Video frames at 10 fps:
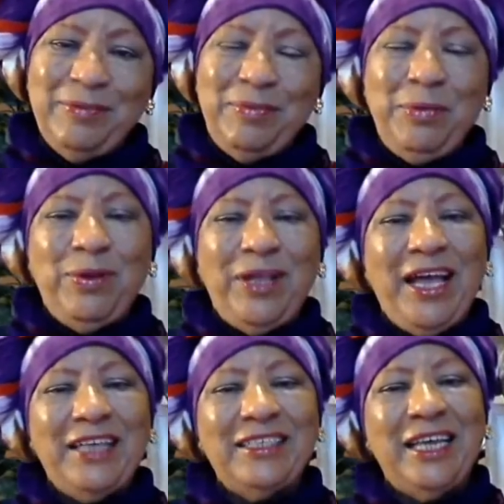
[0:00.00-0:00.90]
People
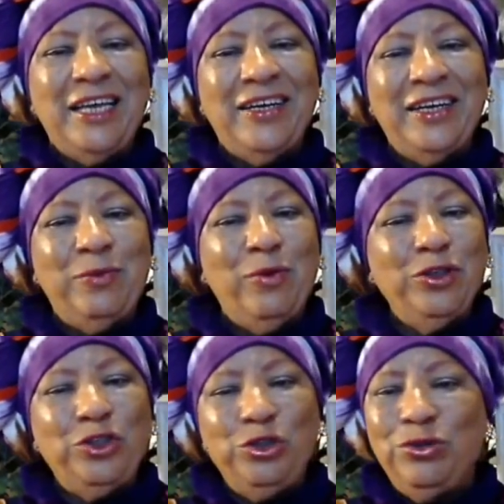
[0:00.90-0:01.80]
ask Harriet,
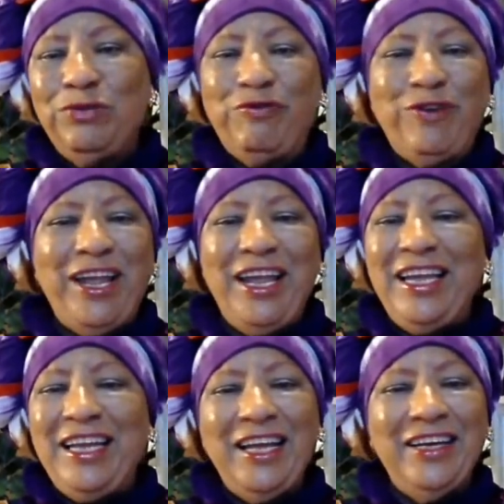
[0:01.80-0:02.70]
weren't you
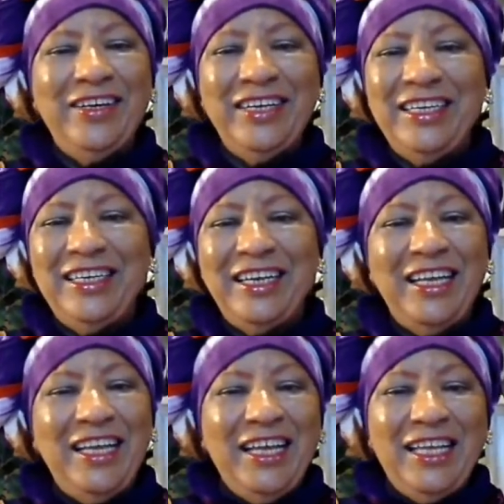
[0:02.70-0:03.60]
afraid, Harriet?
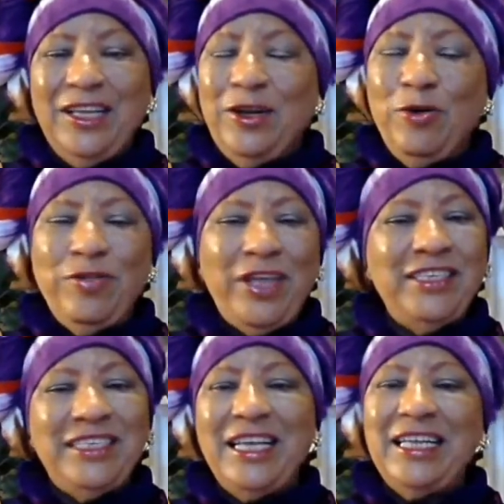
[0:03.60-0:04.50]
You know, they
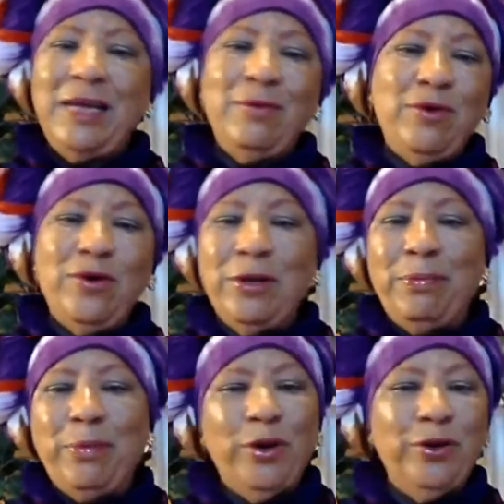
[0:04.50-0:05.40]
said they were going to
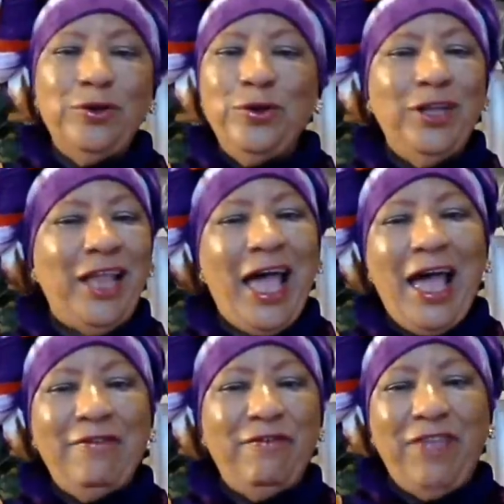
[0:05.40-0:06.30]
burn you
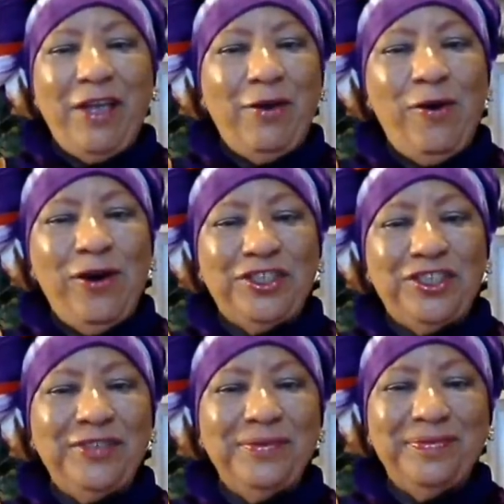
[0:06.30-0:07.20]
alive if they caught you.